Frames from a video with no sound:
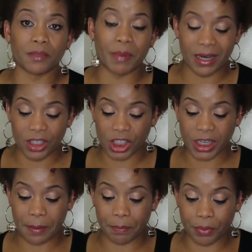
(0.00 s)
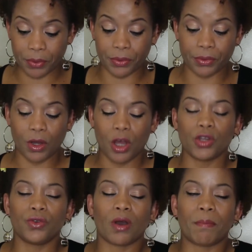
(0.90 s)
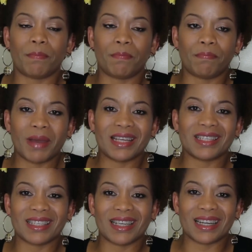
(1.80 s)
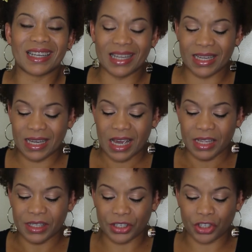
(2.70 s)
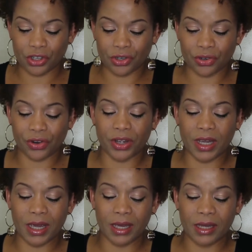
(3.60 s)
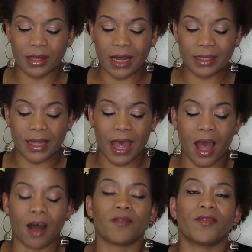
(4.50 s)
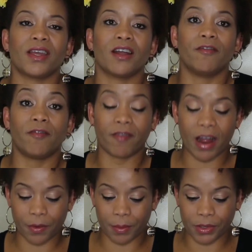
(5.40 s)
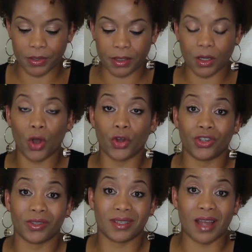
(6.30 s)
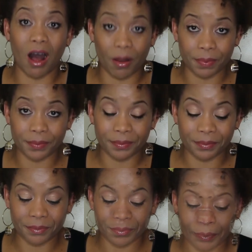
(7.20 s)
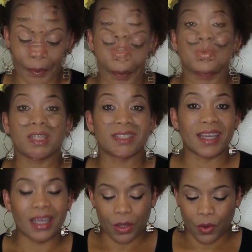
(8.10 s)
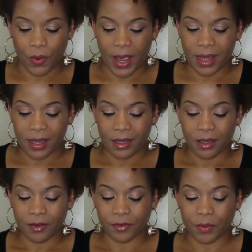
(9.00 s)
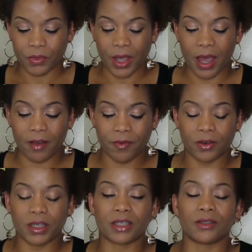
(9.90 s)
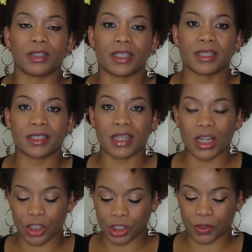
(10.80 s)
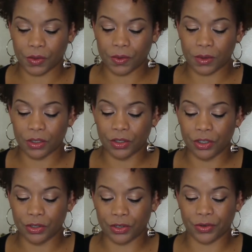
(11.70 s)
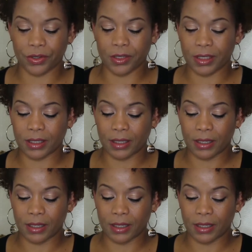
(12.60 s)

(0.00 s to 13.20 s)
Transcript: balanced shampoo, you are basically destroying that healthy environment on your scalp. You are taking away from the hair follicle the essential nutrient